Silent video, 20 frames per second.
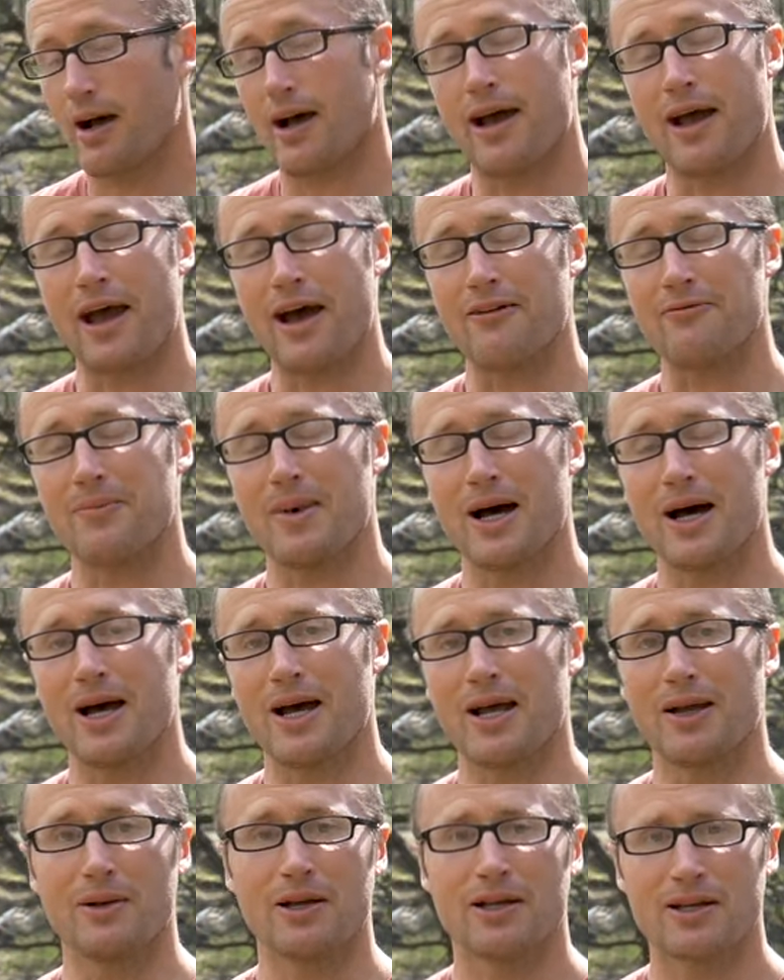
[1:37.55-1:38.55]
I have
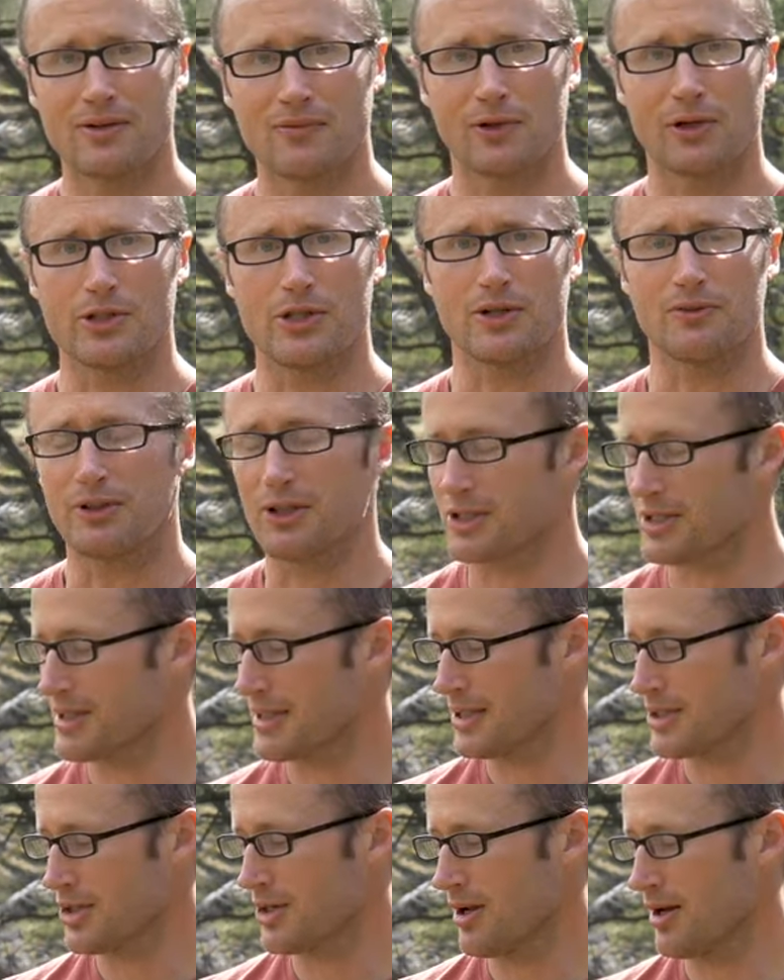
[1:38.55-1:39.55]
my receiver
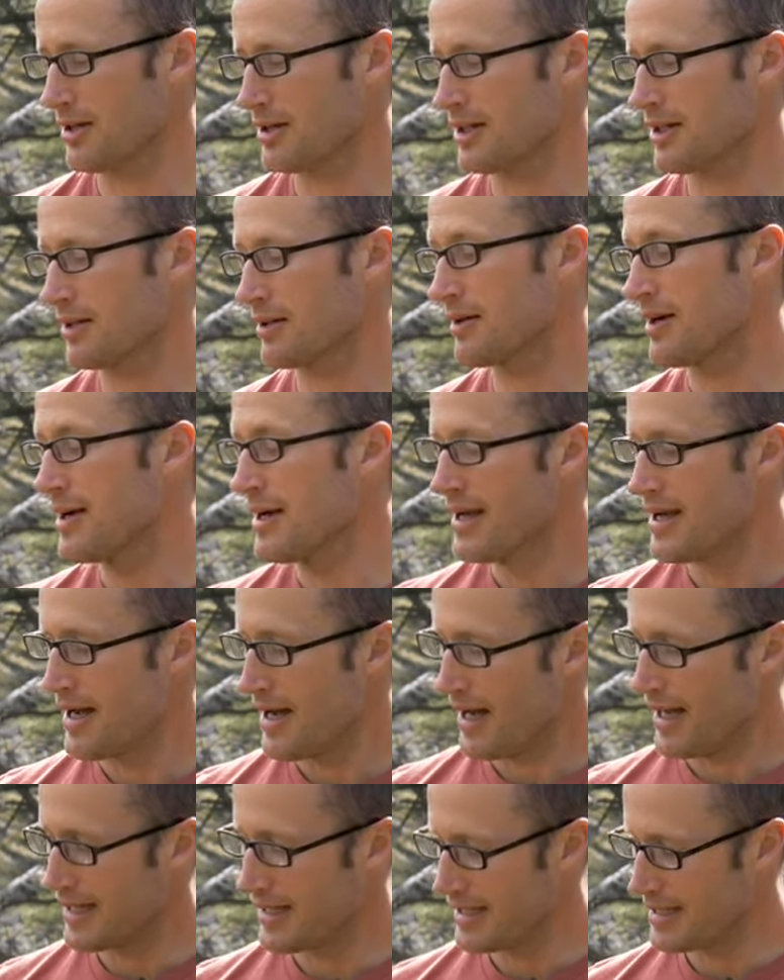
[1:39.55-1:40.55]
extension on here,
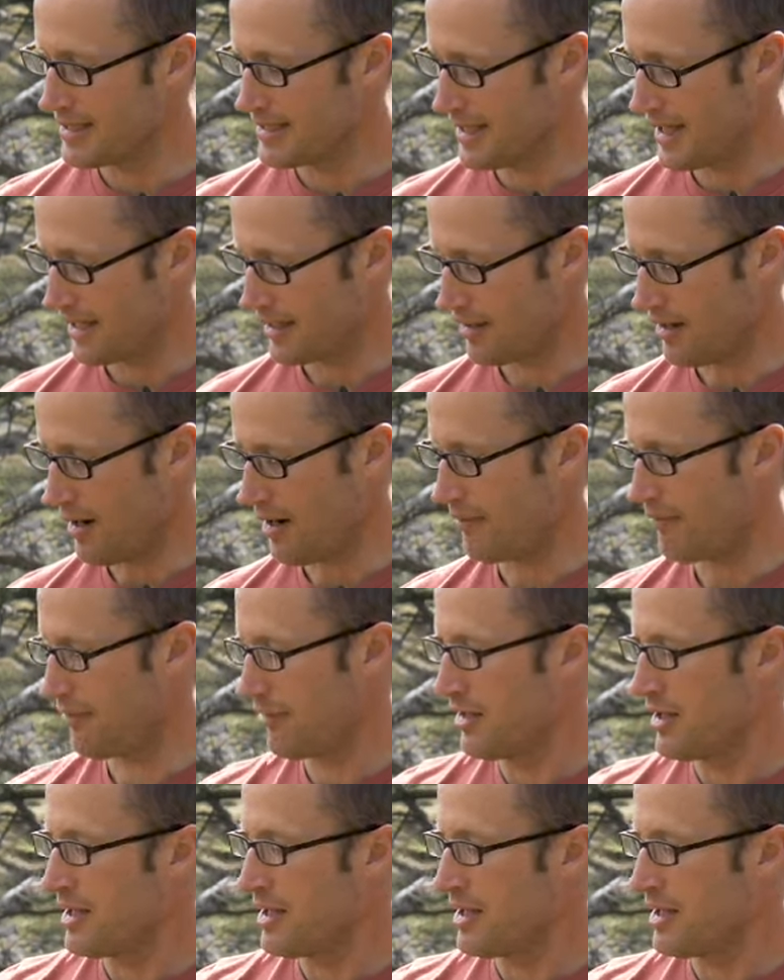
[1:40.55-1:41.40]
I need to take it off.